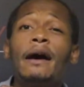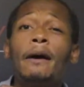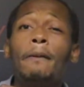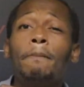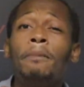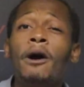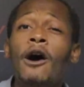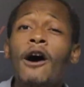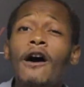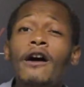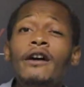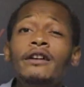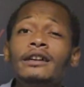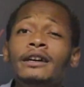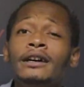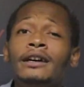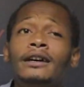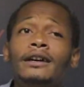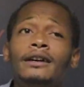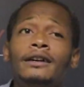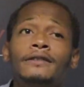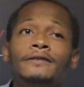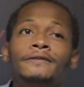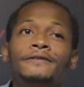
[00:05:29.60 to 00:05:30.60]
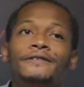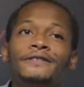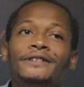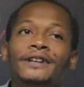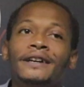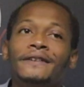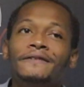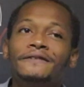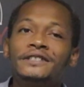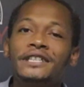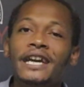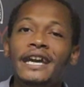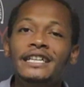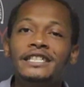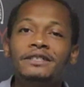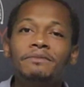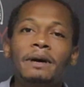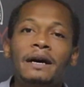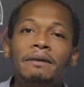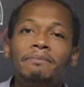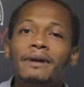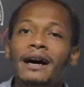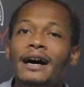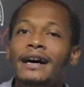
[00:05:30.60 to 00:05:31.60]
part of changing
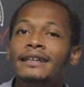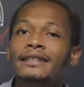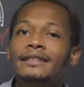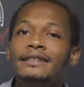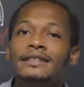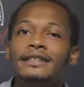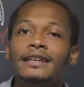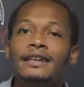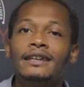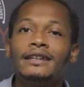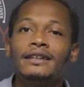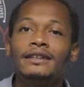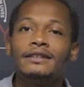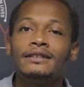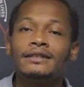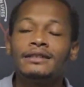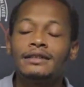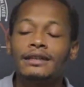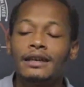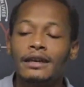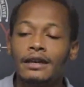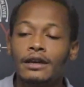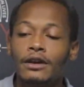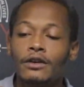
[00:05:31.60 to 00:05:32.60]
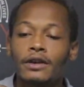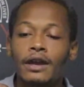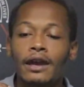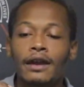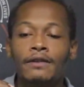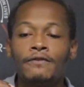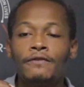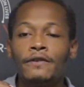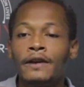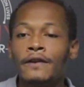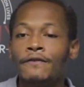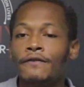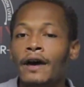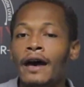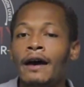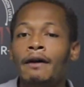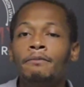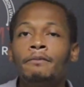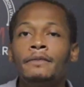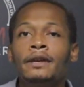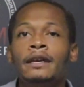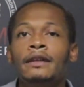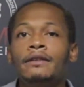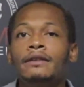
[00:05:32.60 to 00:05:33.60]
my mindset is saying, okay, if
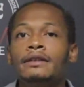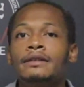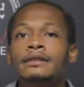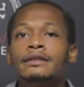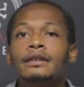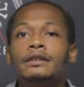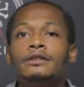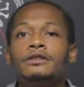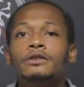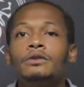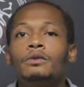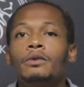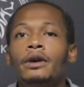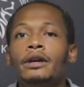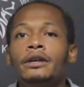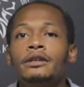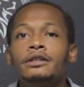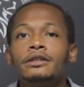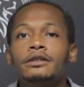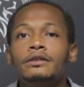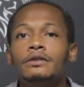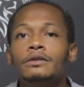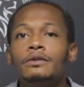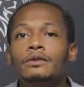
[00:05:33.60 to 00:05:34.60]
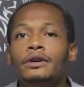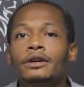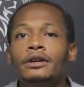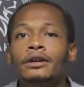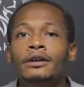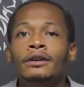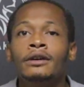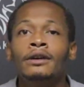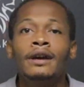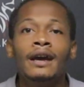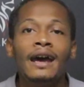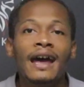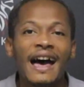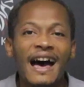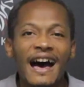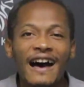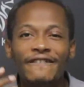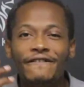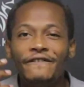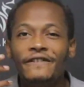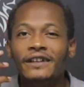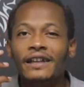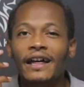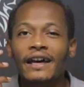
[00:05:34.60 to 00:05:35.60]
I'm in this situation where
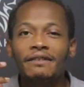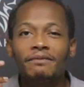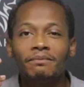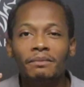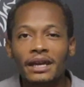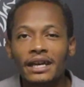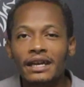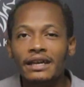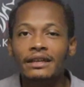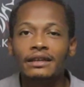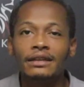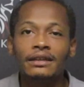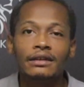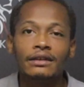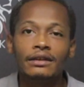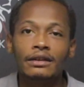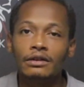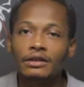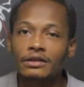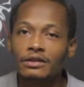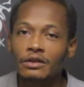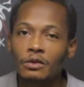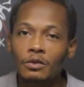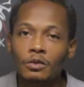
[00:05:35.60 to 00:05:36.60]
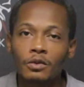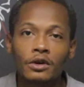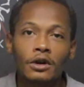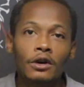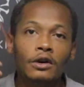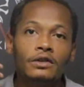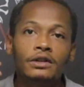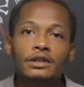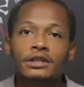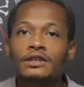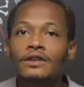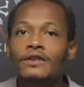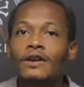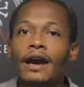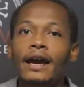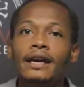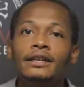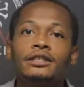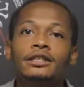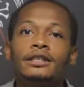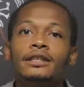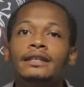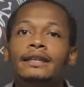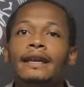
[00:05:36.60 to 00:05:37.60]
I feel like, man, the world is
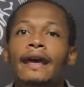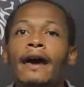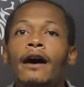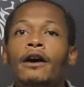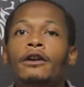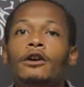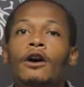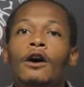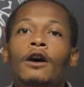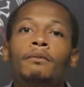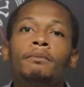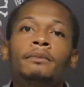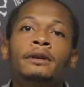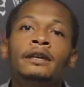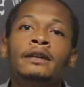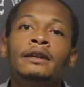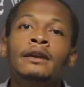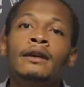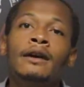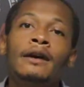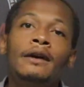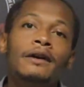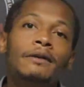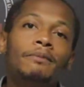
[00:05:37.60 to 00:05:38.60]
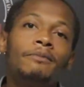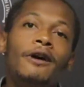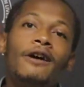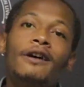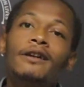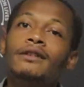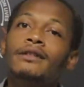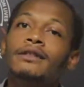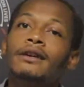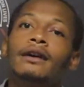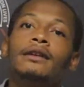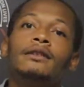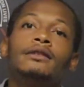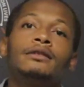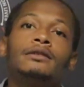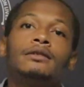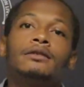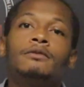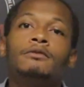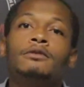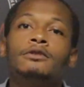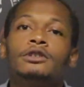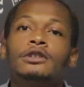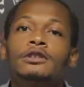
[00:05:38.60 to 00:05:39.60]
crashing down on me, part of that
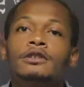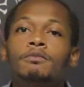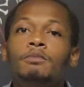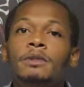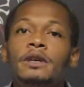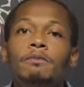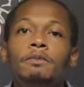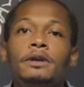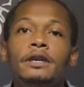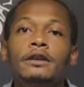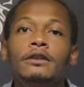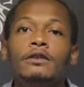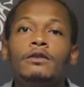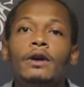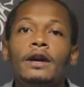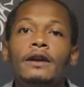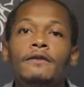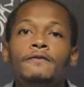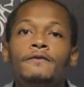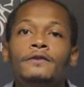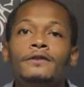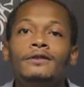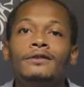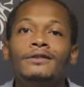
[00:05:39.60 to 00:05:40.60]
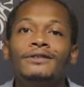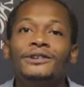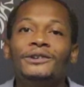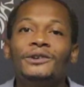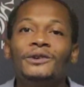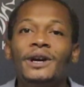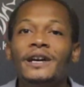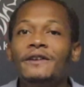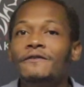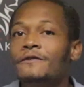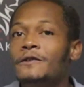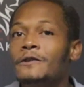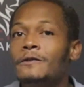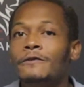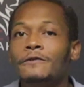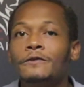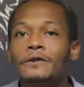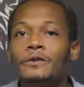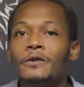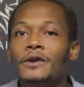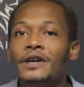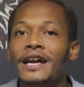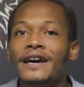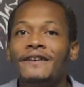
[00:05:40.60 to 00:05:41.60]
is just me being grateful
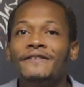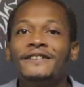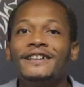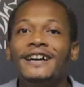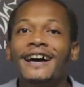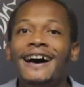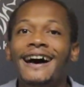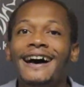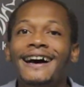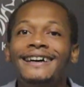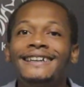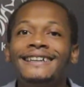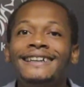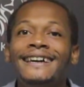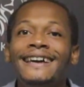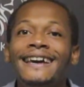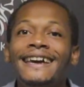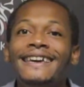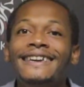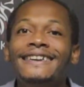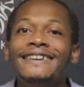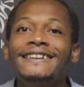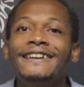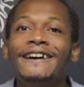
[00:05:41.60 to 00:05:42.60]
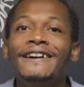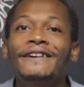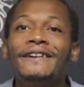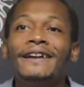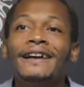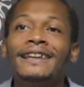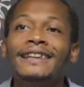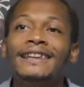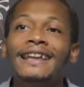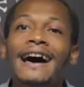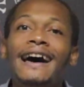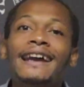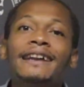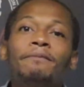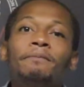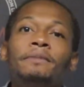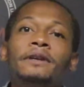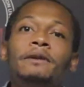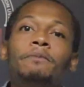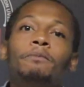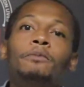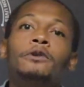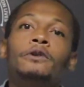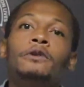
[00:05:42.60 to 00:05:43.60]
for what I've got. You know, a lot of
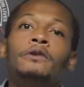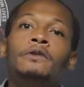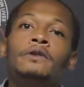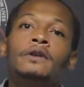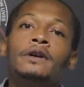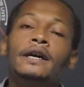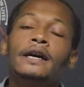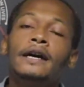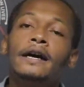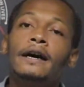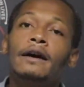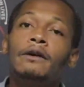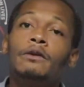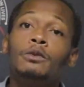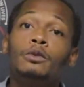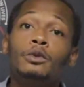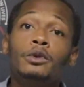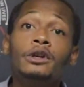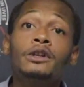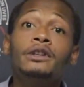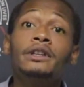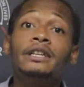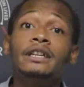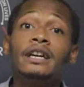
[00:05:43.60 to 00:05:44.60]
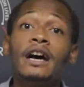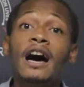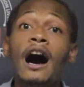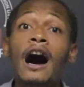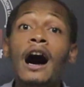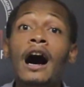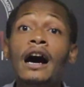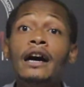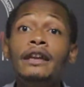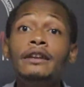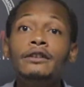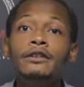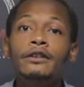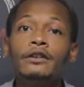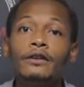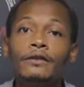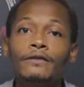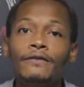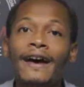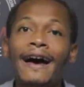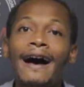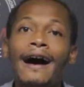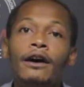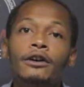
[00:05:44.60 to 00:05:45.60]
people really
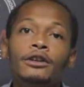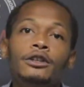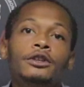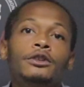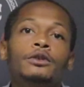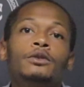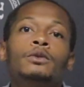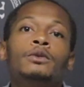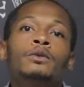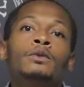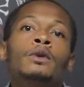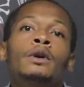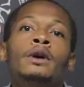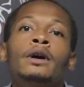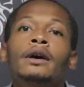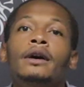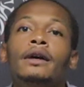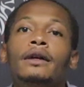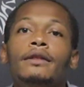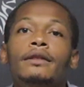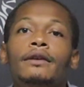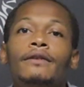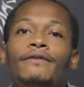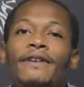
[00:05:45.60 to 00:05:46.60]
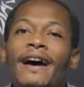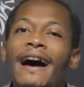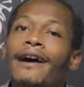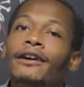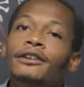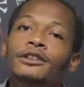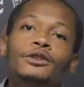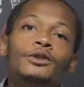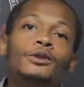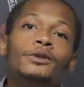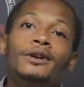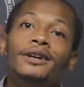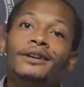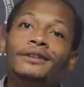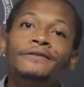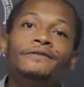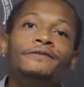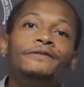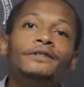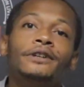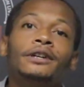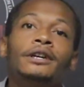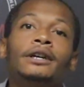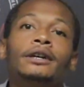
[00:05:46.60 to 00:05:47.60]
undervalue the value
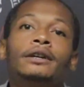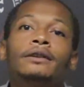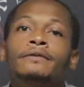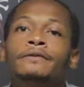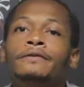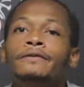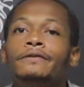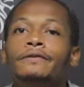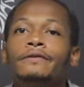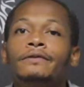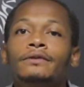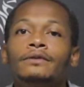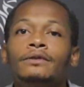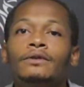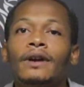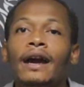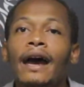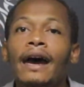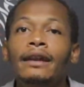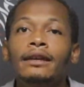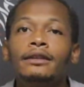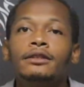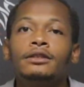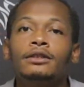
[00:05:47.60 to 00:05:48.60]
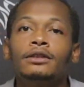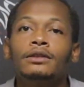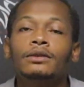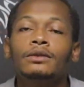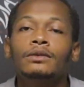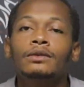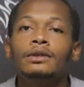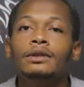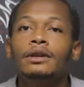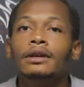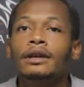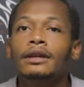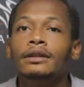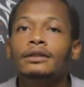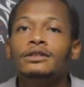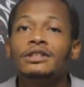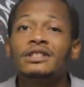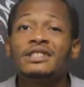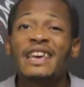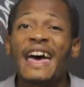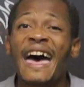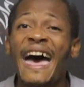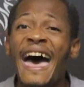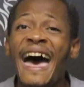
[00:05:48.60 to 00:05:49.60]
of gratitude and
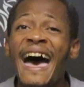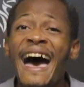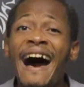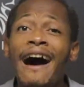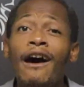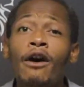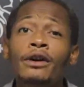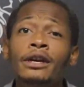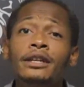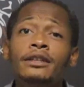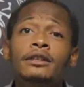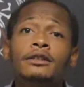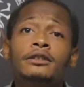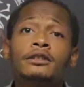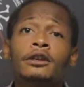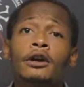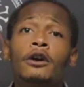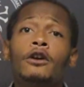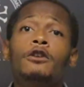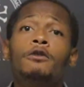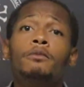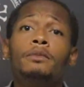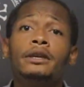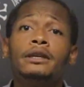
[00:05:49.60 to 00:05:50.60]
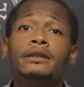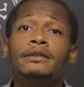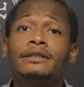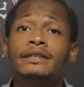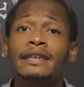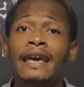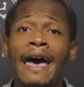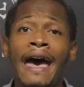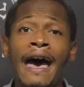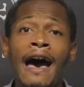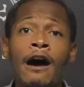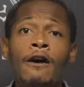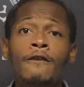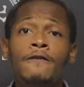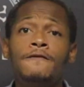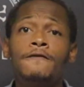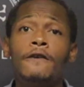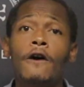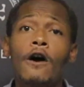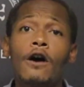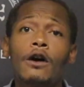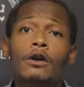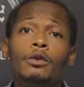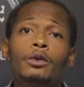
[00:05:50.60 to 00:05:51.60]
just how it determines how
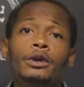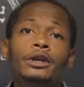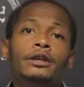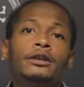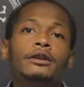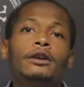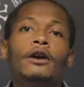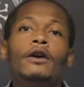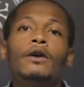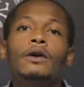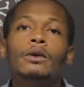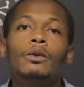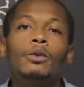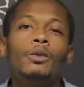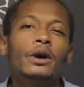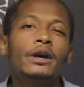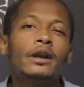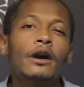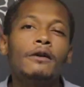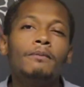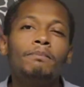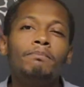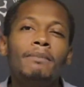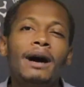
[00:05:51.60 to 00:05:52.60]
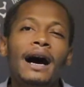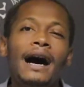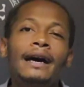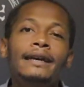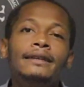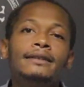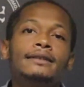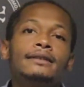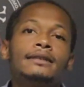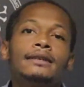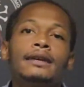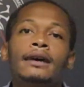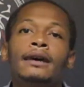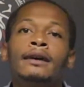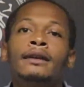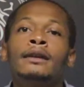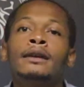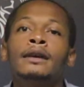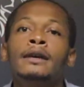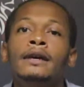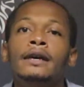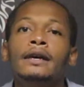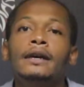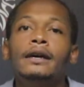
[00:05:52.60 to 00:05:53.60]
far we go and what our
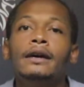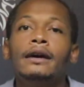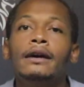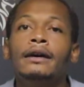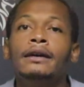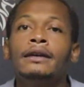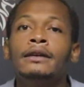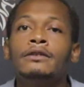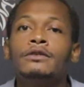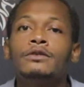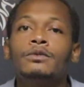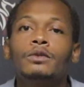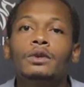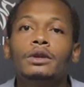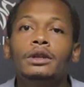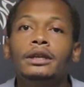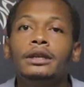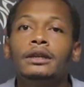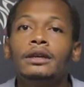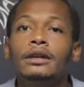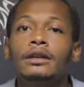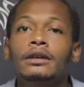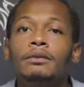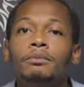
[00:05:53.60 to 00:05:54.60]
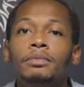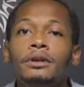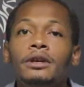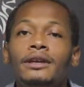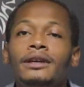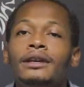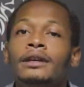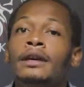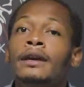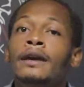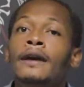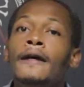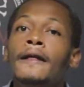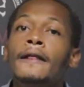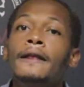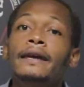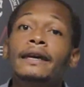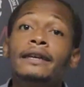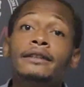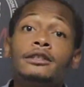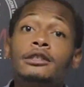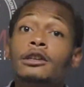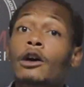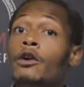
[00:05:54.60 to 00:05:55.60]
mindset is really going to be.
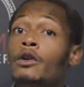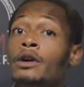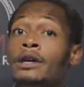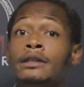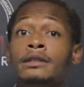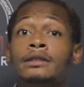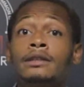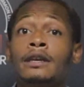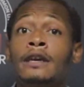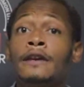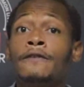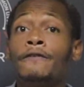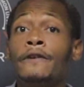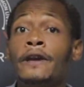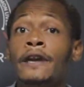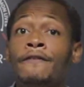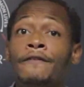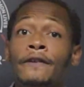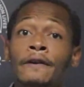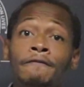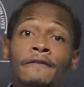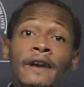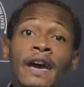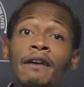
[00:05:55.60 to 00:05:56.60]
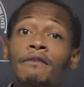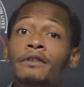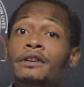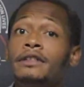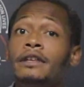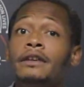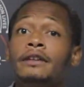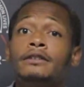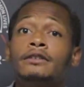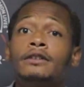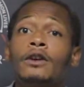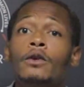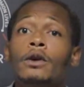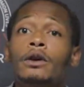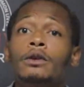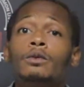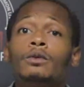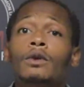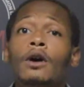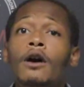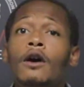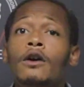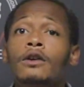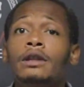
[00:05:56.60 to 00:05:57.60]
And so if everything's
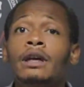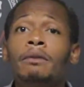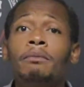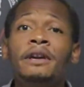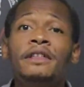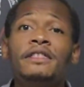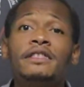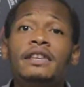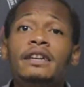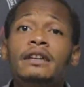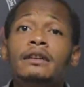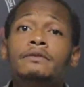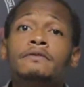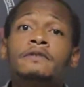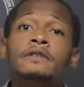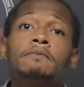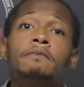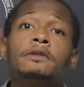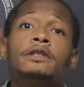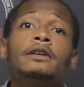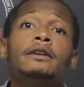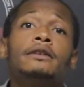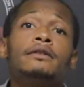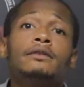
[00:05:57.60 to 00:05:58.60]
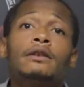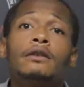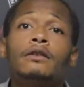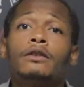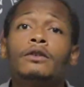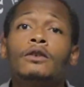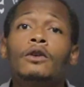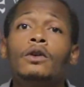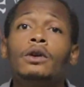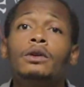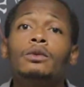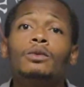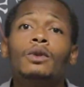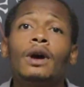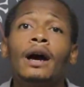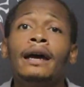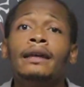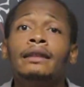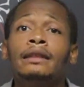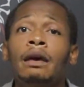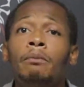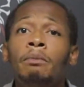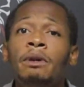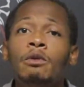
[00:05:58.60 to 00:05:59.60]
going wrong, let me think of some things that are going
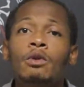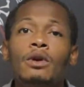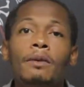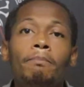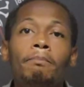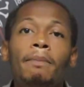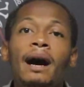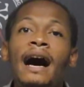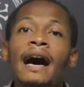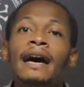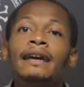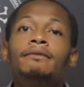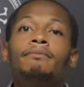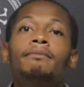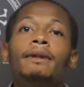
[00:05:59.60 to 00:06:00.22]
right. Let me remind